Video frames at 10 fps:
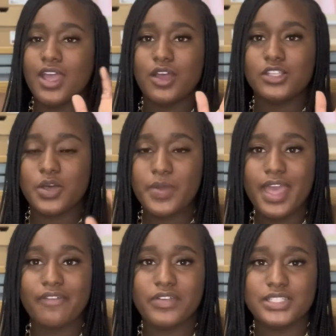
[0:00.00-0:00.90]
So we
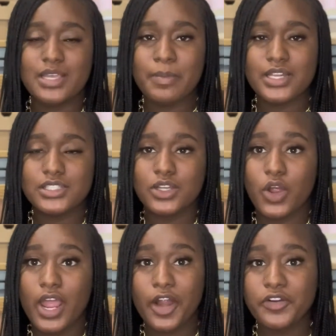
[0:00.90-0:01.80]
had 15 minutes to
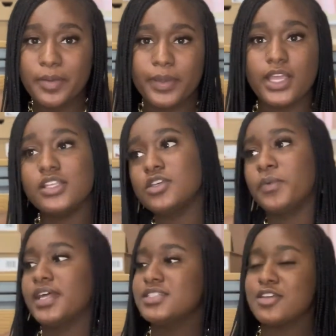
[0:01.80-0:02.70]
hurry up and eat. So
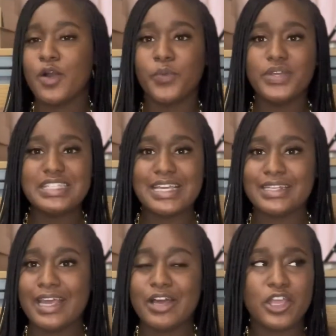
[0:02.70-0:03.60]
when I tell y'all, when we sat
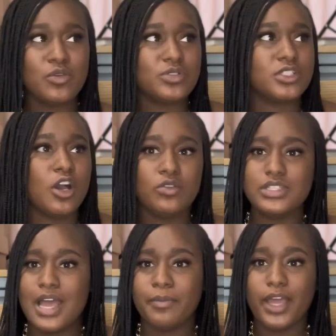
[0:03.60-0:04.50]
down, it was go
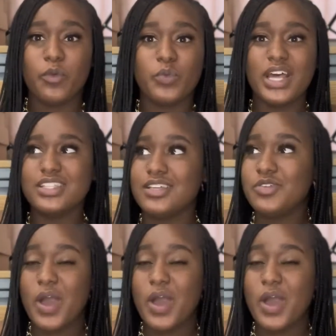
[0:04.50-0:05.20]
time. Like when I tell you